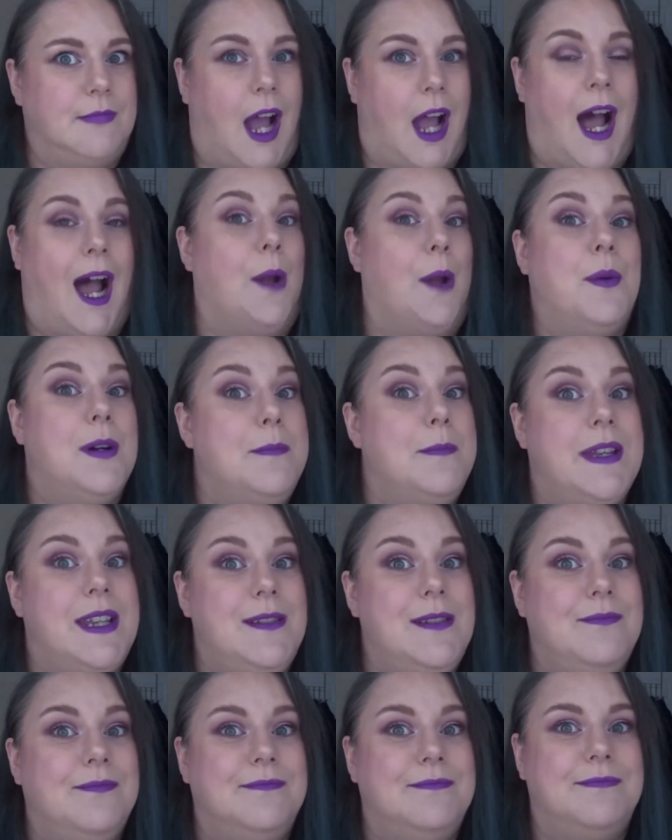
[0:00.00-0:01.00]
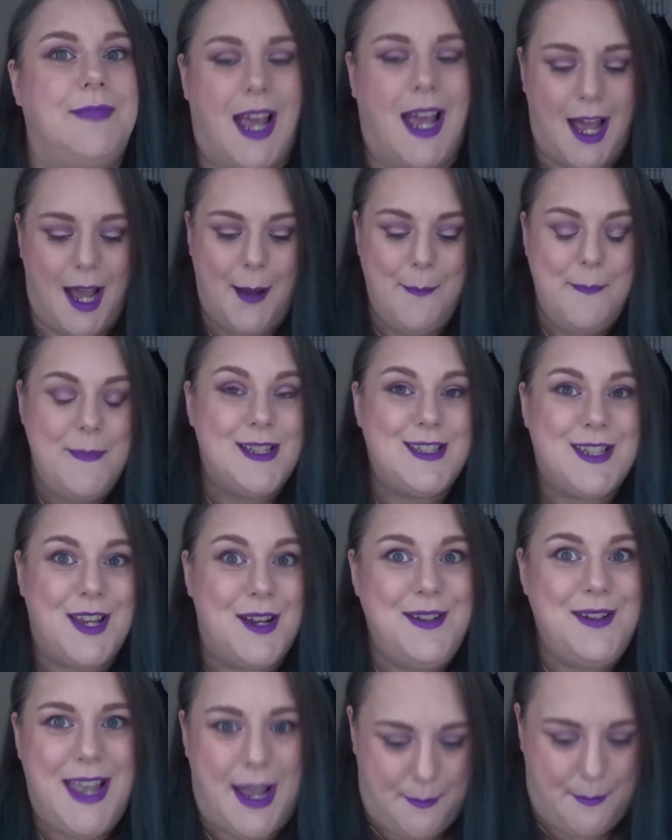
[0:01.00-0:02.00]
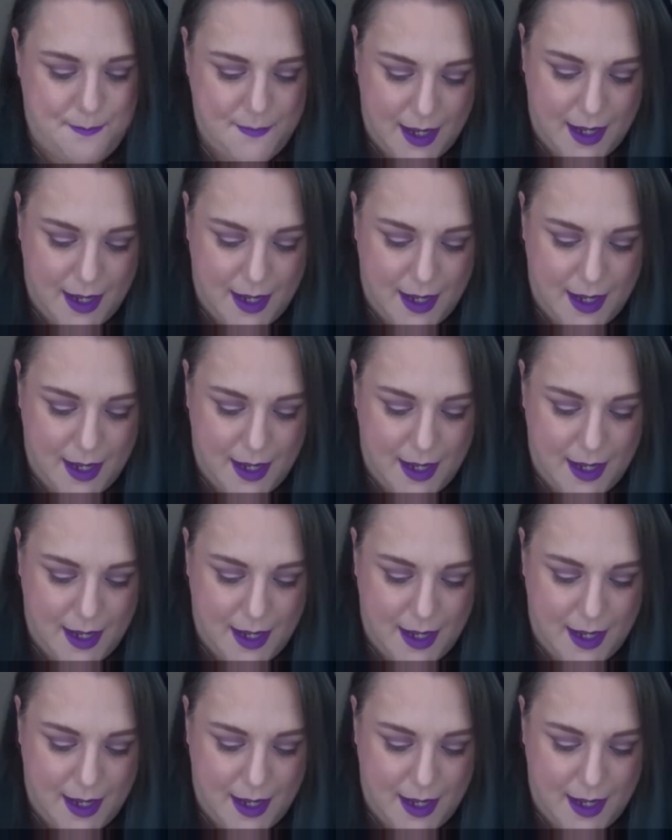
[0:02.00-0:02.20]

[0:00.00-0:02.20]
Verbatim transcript: I will be. Um, so yeah,